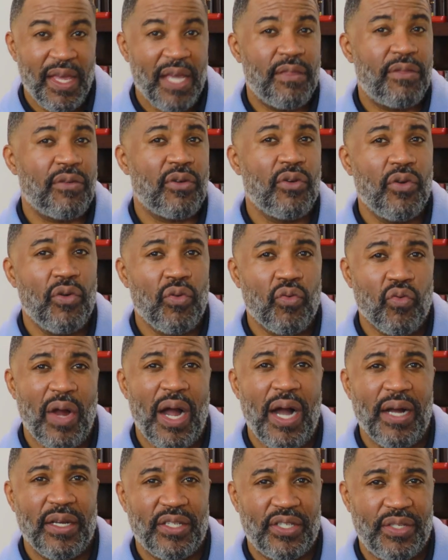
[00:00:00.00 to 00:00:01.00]
They threw
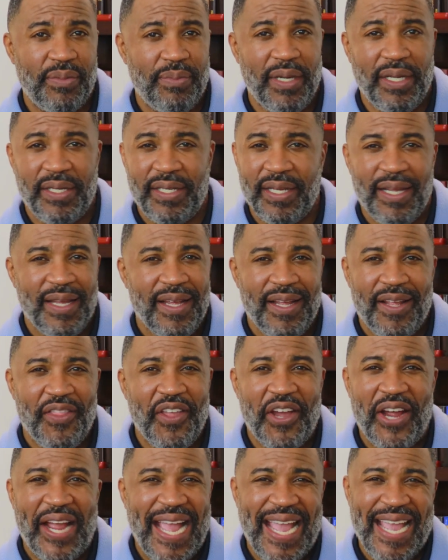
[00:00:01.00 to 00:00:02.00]
rocks, but
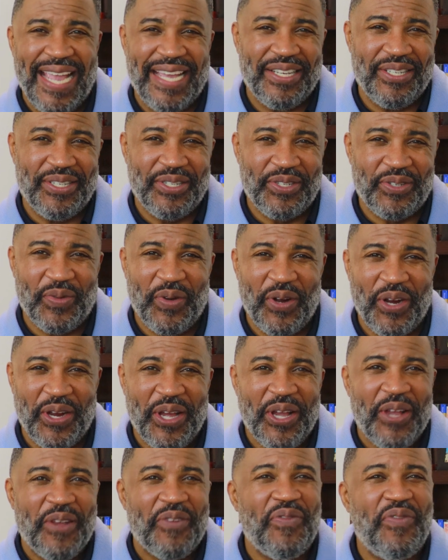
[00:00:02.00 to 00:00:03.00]
their hands
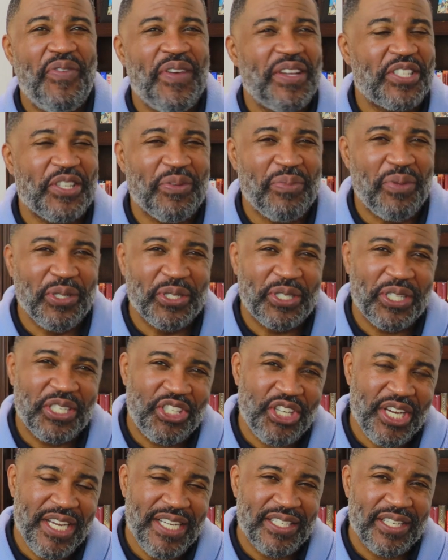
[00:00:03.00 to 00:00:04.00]
were visible
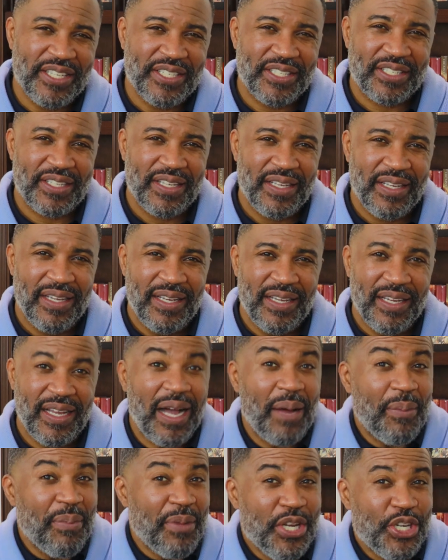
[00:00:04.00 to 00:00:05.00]
to Jesus.
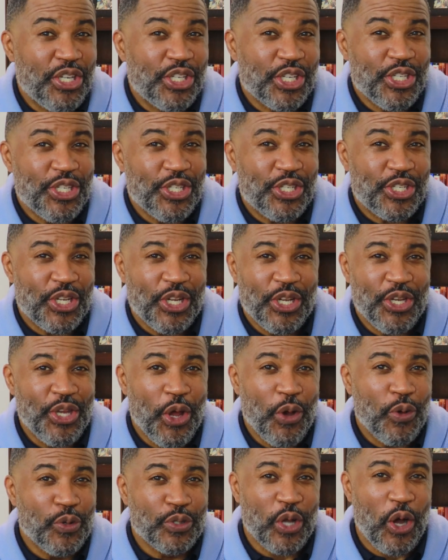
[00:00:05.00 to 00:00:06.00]
Omniscience
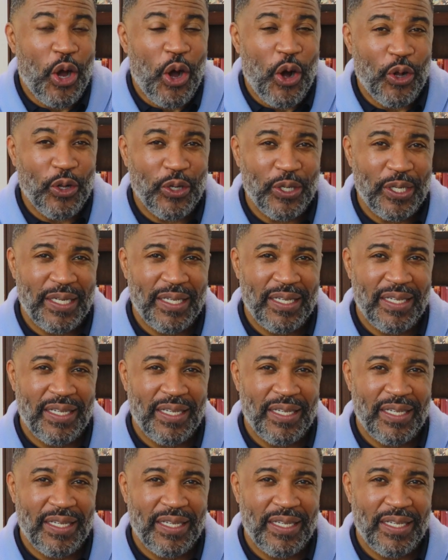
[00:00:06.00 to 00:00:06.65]
knows all.